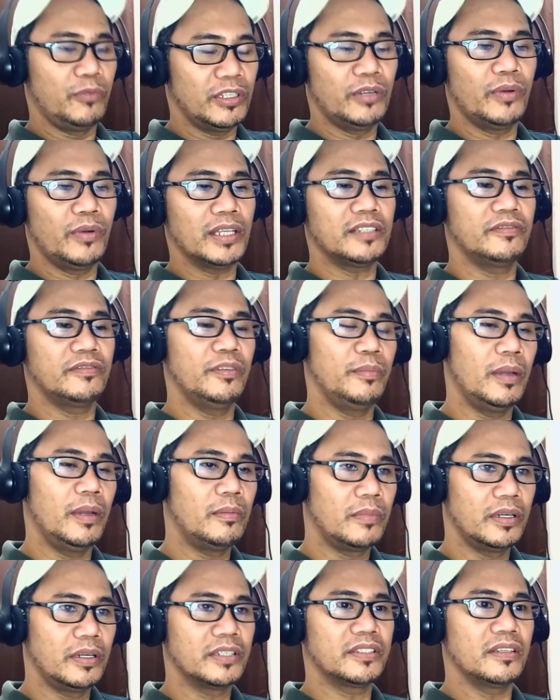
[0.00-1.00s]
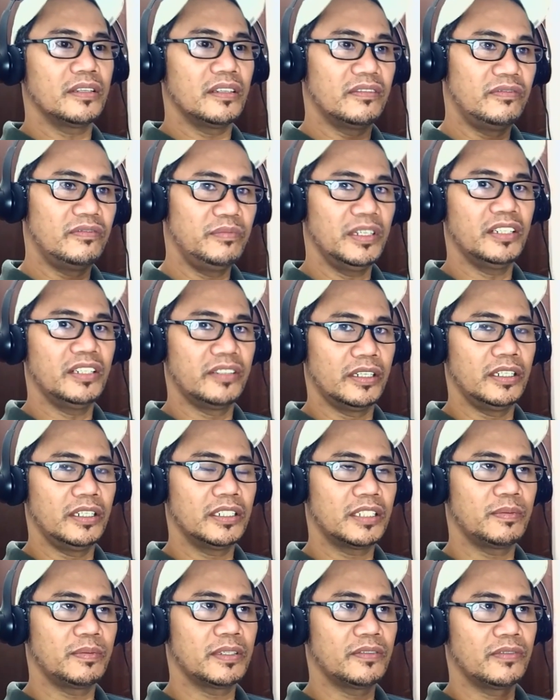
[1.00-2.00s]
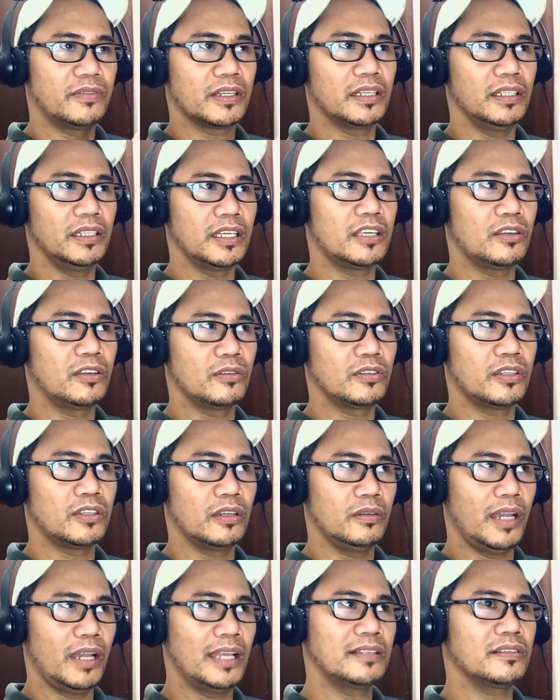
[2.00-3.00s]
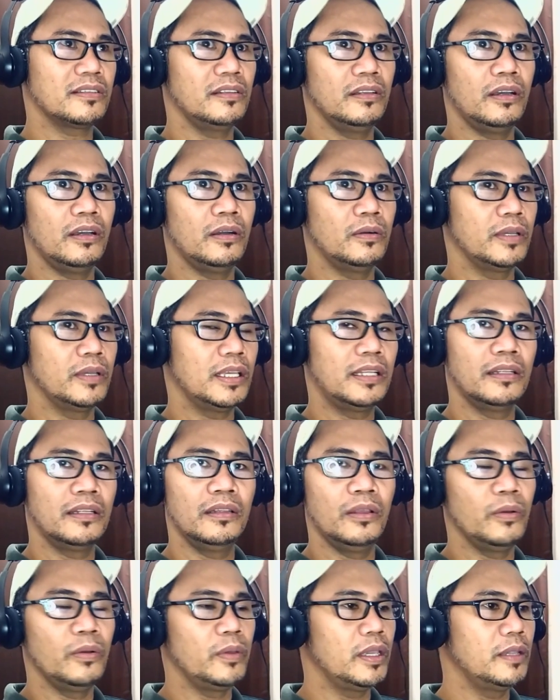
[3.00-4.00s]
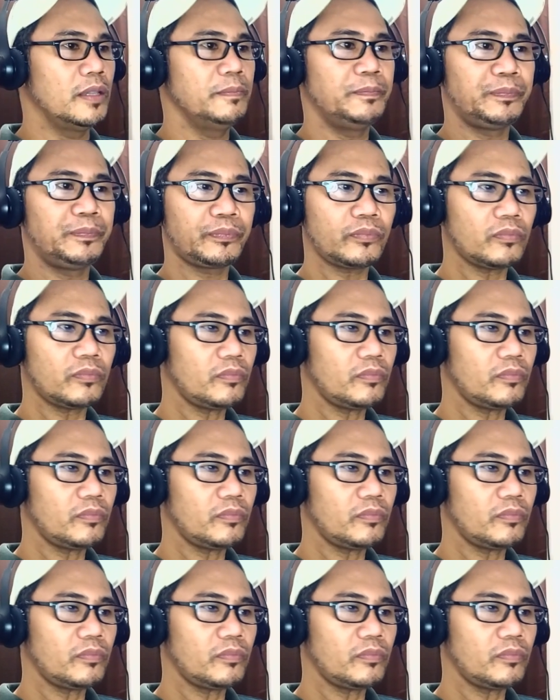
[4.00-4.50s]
the rest of the members of Mirror, specifically Kyungto, Anson Low, Eden Louis.